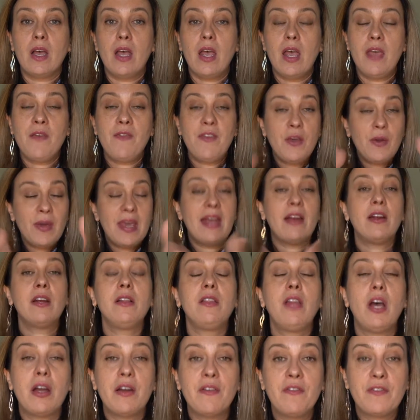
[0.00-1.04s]
If you carry a
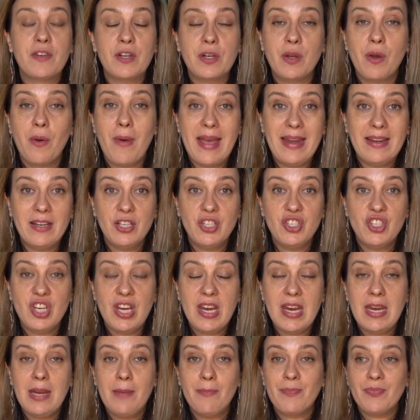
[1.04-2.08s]
lot of Virgo
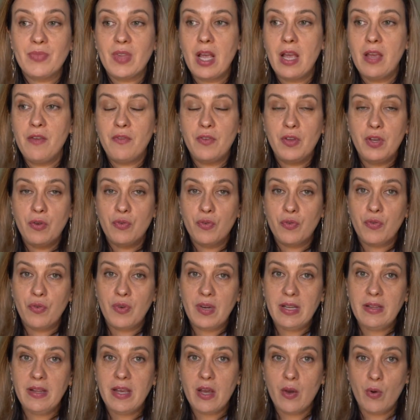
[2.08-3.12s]
energy, if you're
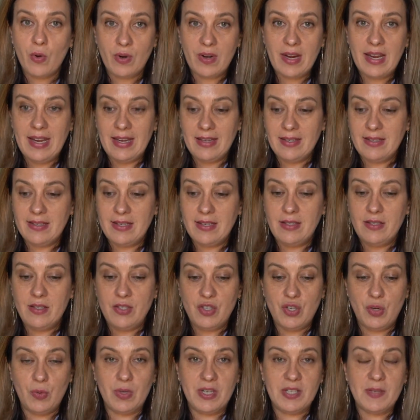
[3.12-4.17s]
really oriented
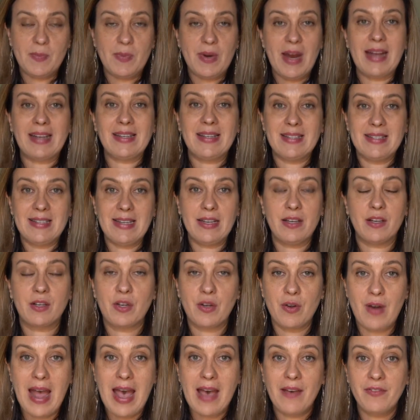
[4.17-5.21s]
towards practicing a
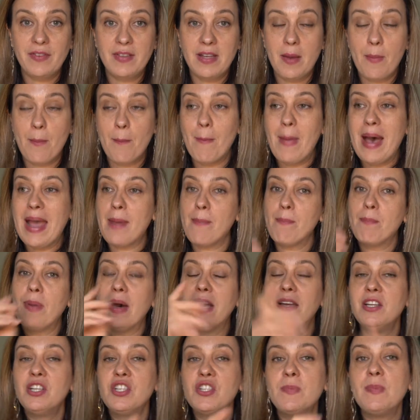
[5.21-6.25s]
craft, my
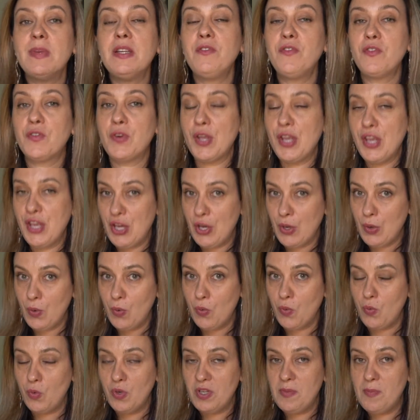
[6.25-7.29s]
punishment for
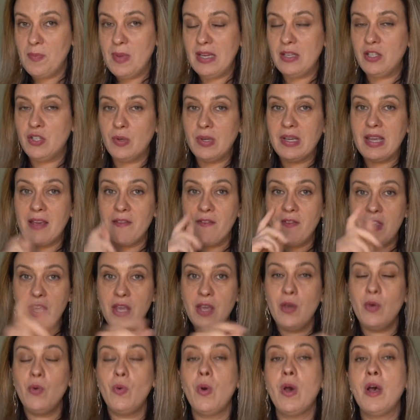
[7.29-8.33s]
you would be to give
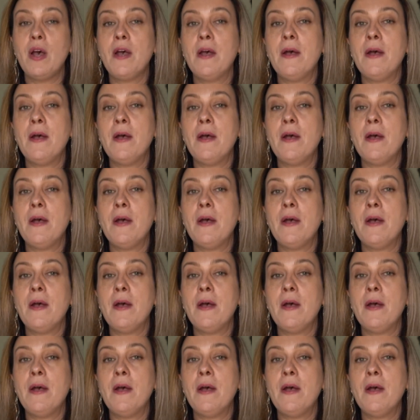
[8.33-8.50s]
you